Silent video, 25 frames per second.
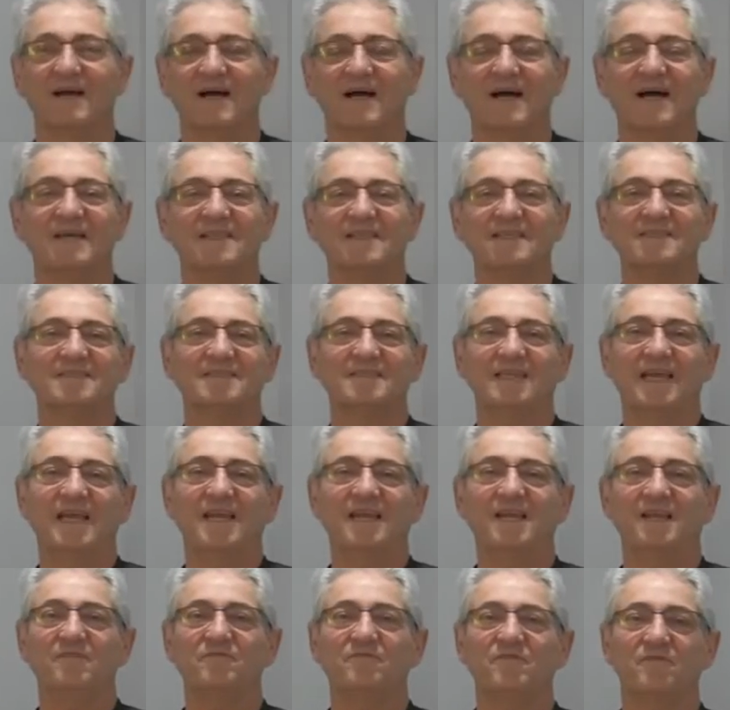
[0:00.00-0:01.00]
Hi, this is
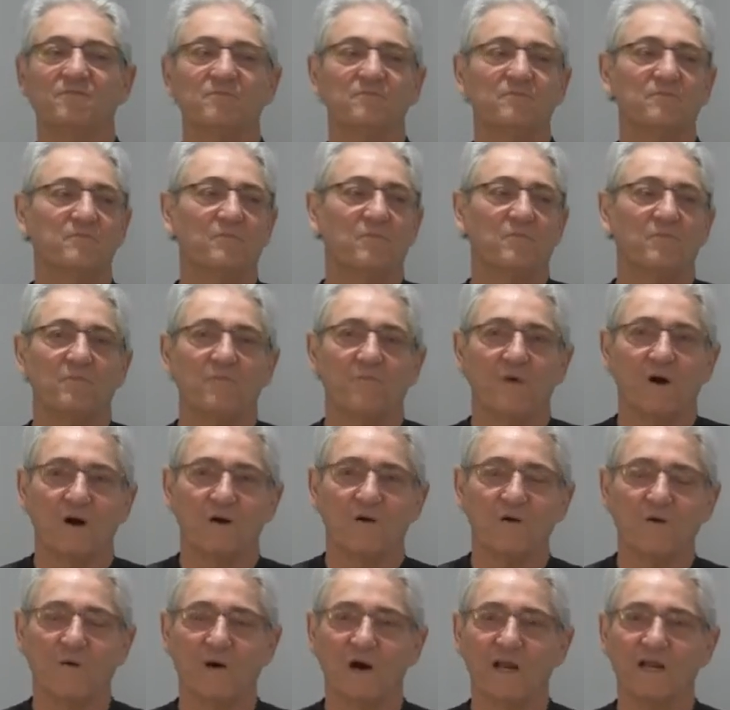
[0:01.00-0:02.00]
Andy from
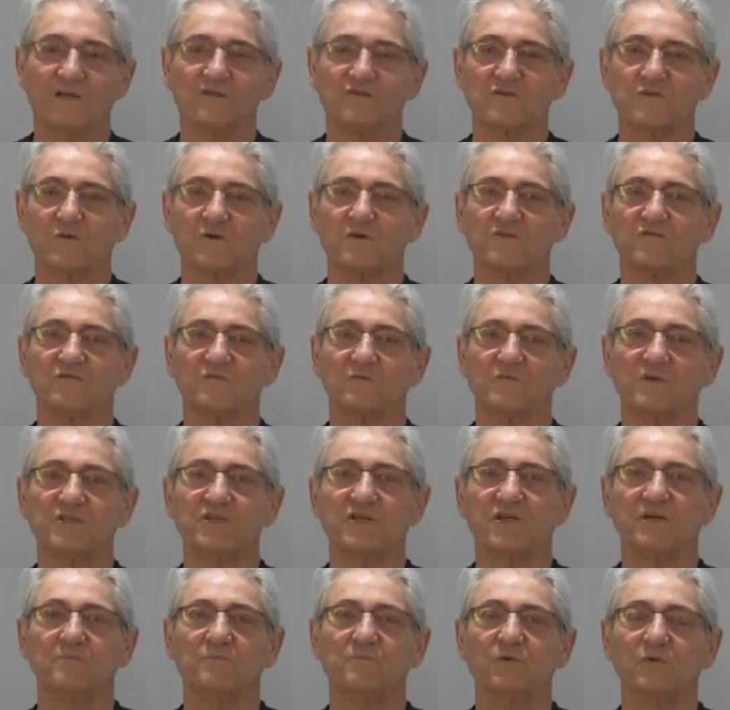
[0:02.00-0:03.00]
Aquatic Source for
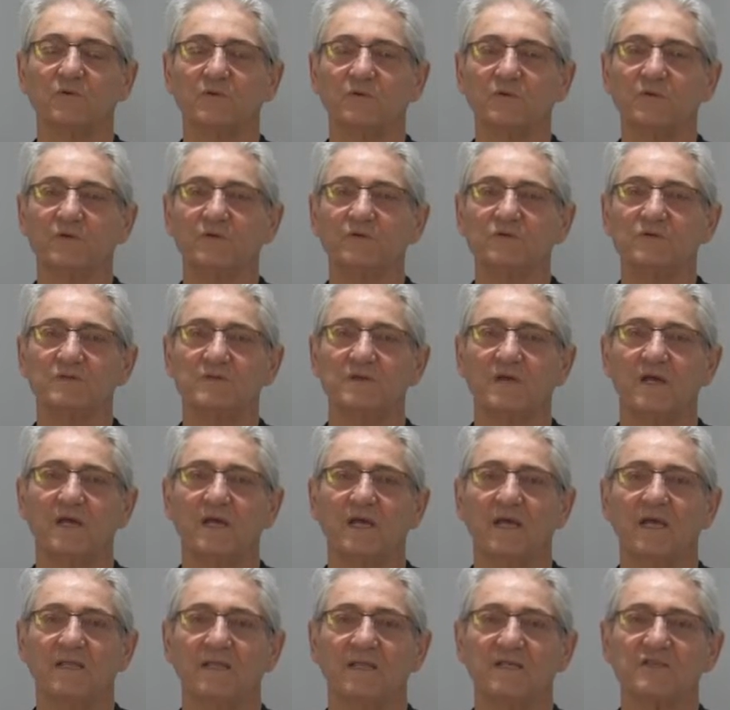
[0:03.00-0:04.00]
Michigan Pool News.
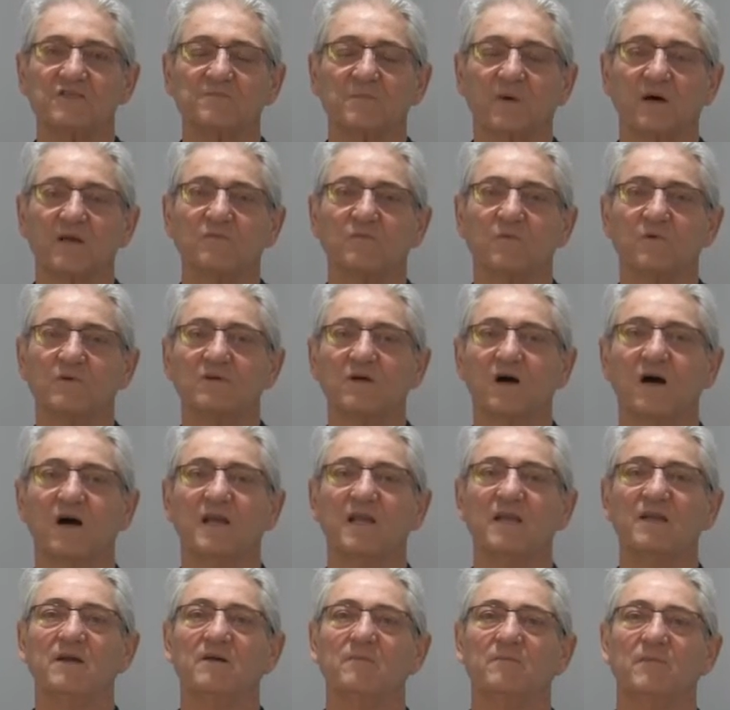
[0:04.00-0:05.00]
This month we're
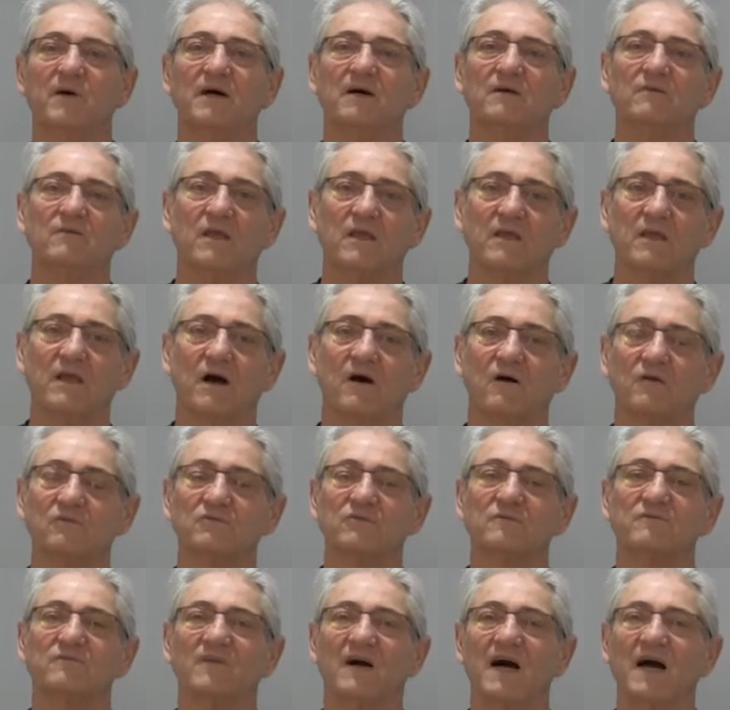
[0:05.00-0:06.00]
talking about
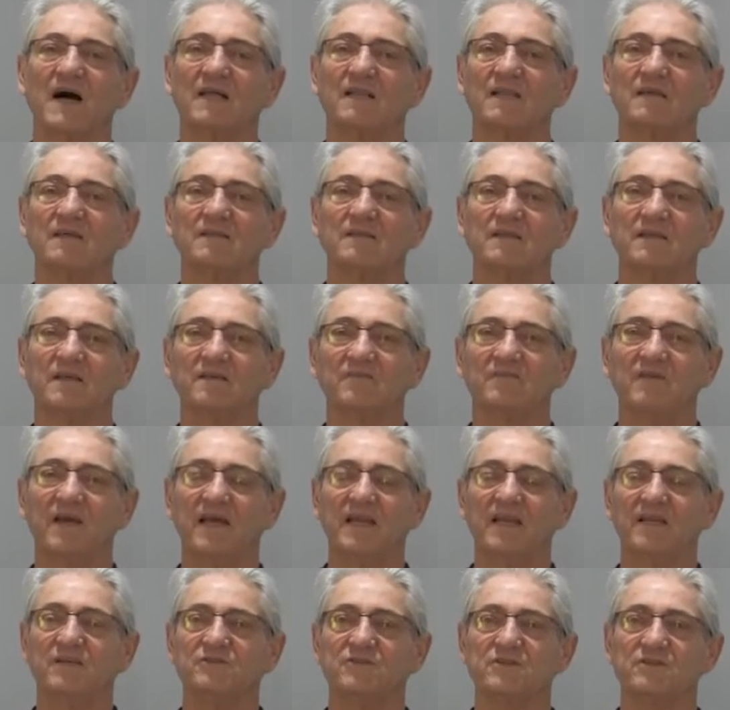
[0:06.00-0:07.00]
ultraviolet, the
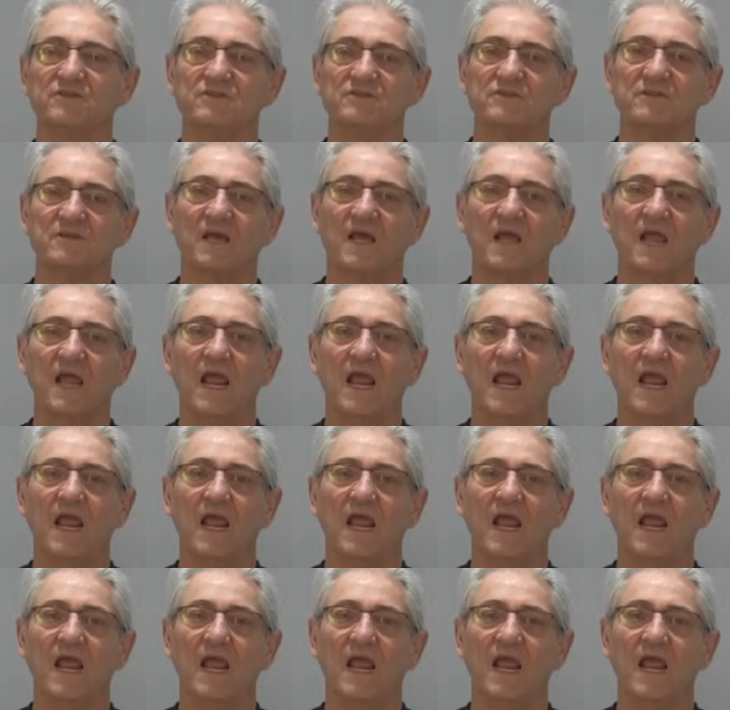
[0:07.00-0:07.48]
advantages.